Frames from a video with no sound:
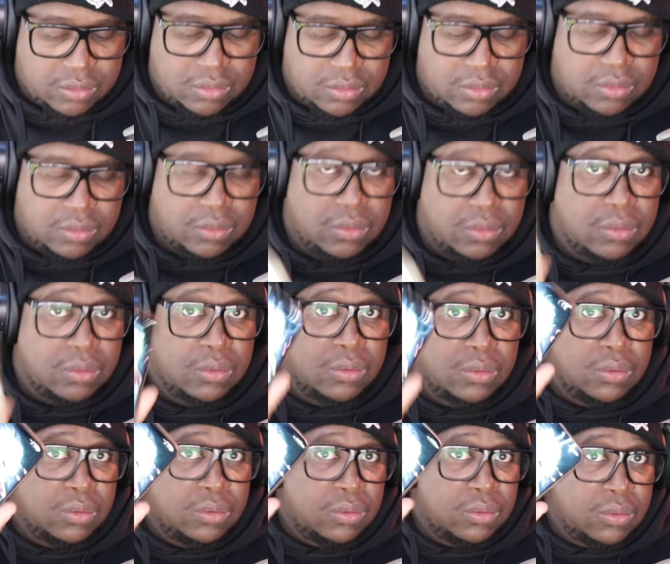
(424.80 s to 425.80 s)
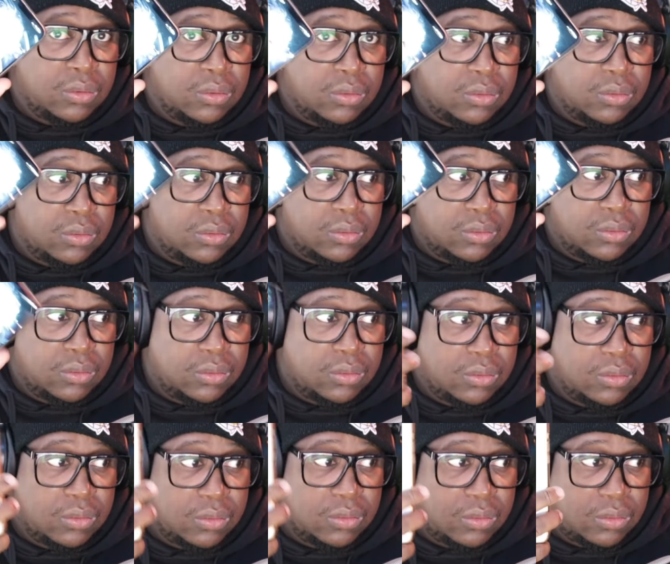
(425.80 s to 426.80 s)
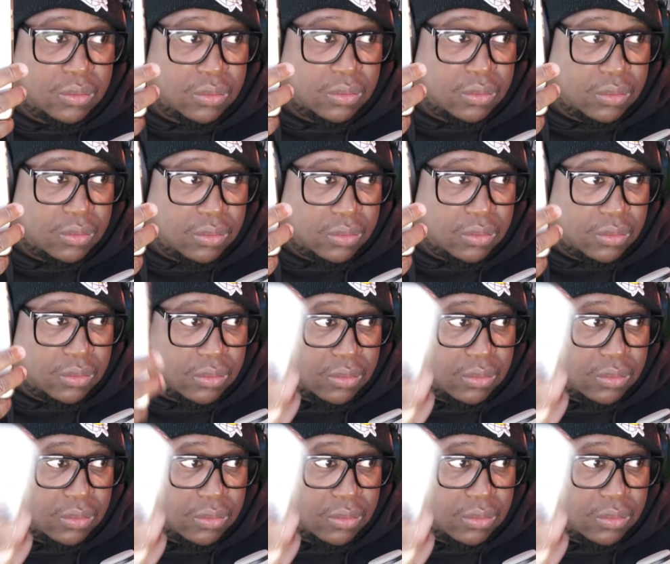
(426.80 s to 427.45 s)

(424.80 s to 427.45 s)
(silence)